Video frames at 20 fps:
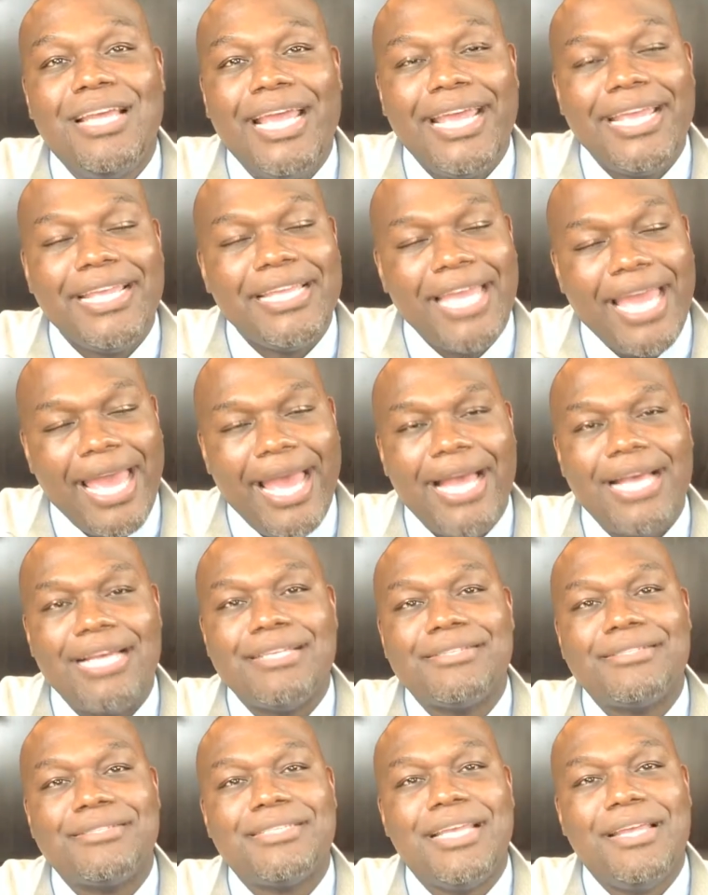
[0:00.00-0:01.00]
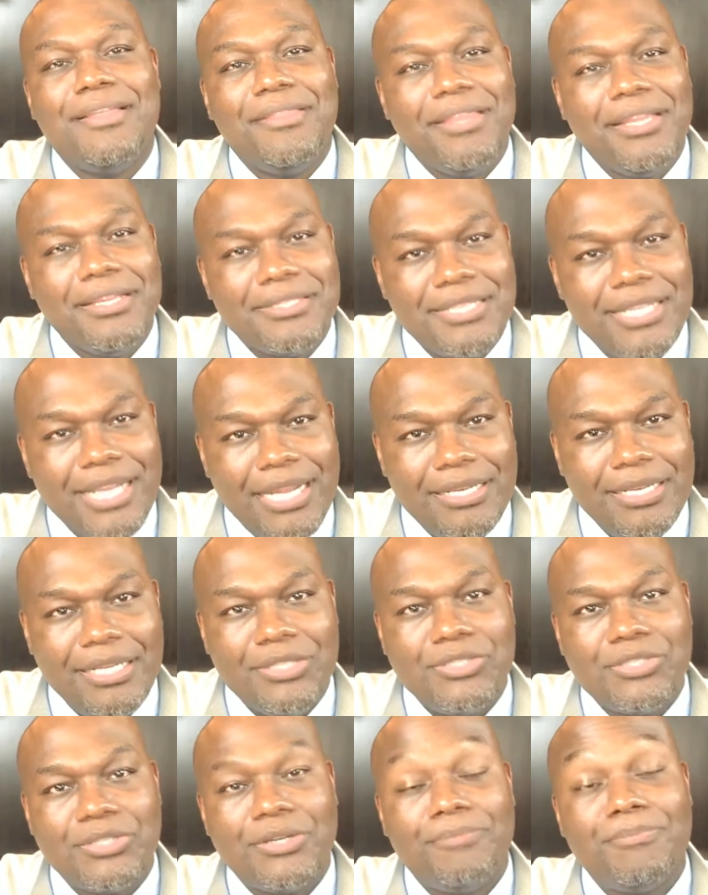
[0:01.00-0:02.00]
and gas and things of that
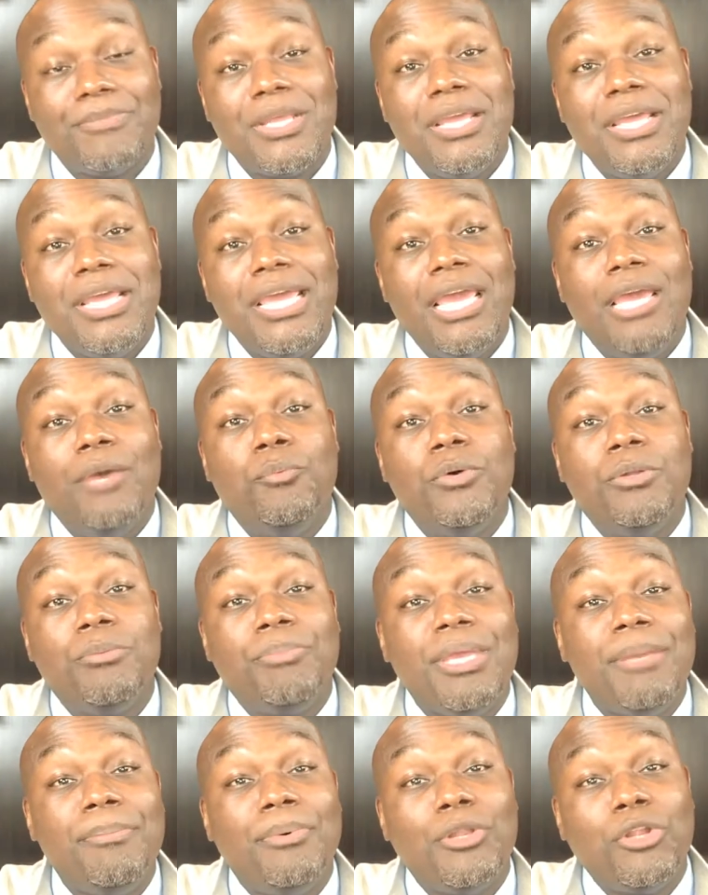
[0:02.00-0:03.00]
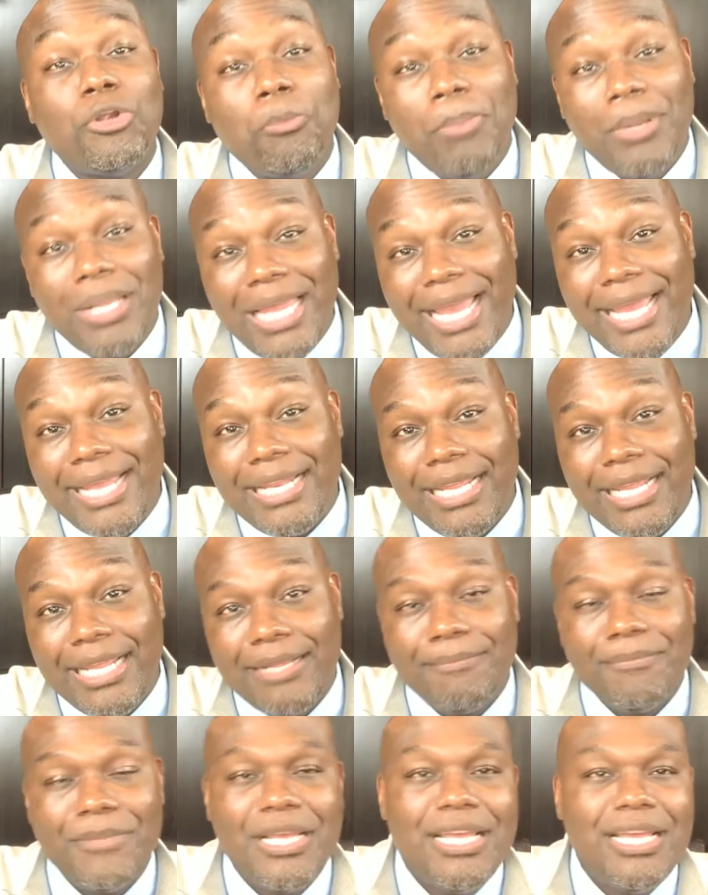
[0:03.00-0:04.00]
nature. And when people are
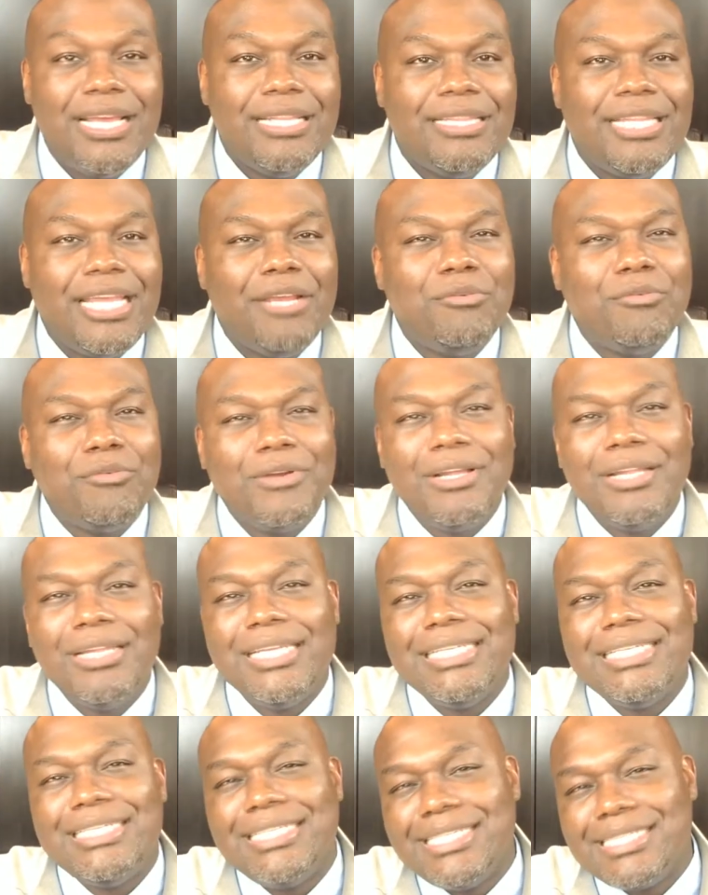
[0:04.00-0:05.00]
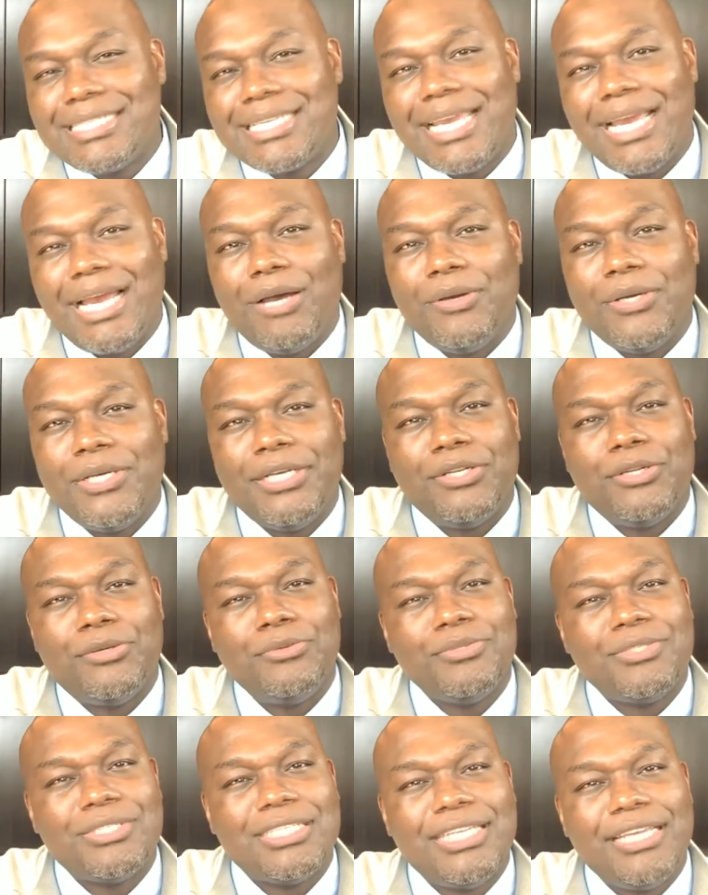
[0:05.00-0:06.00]
planning, they really discount and
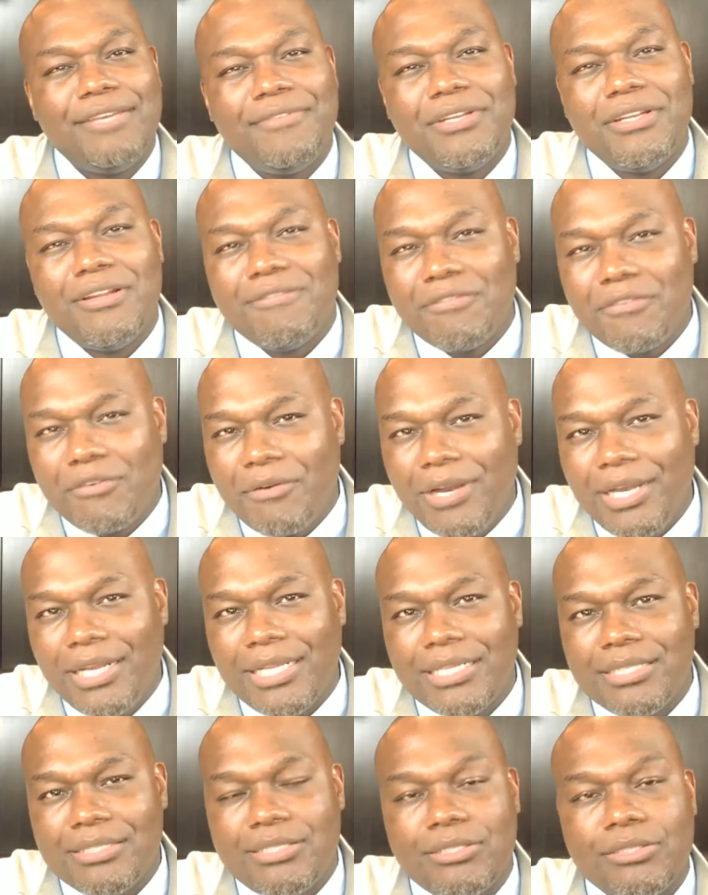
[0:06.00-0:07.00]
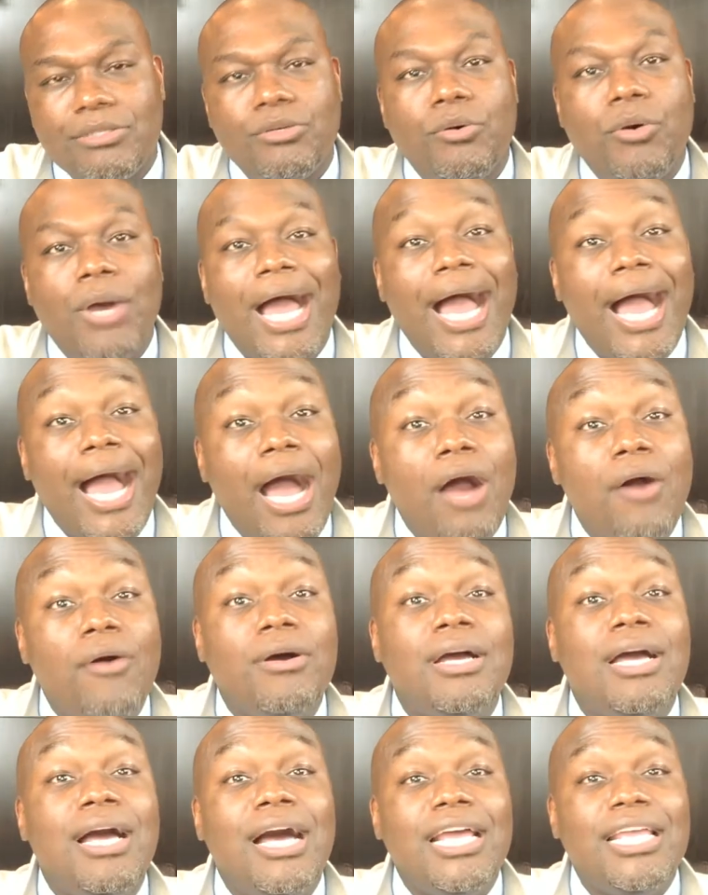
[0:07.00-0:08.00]
don't give enough credit to
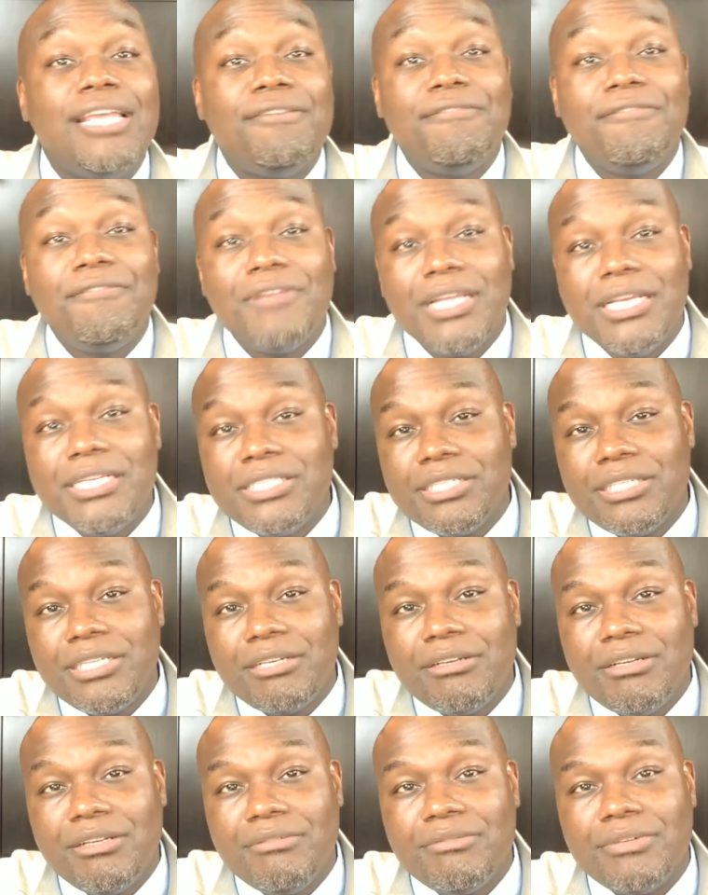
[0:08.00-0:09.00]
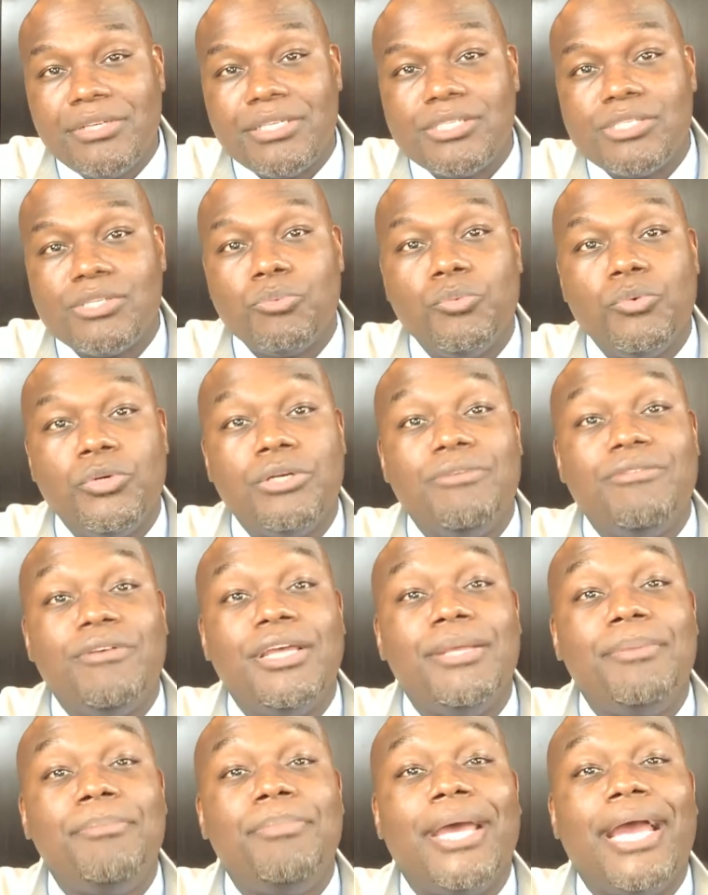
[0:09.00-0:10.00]
how inflationary risk will
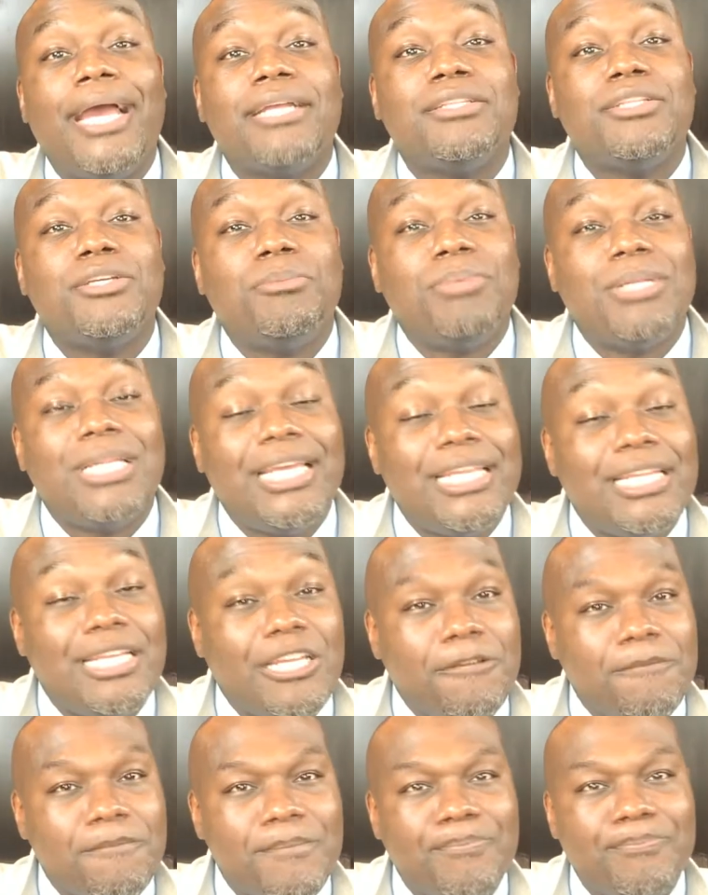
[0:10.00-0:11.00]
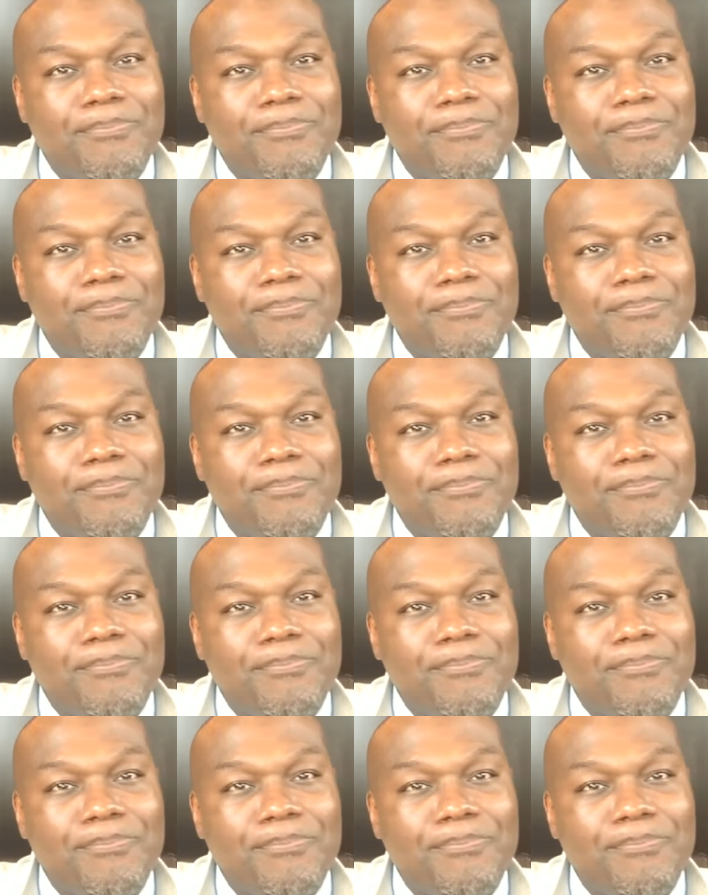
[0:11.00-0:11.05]
impact their planning.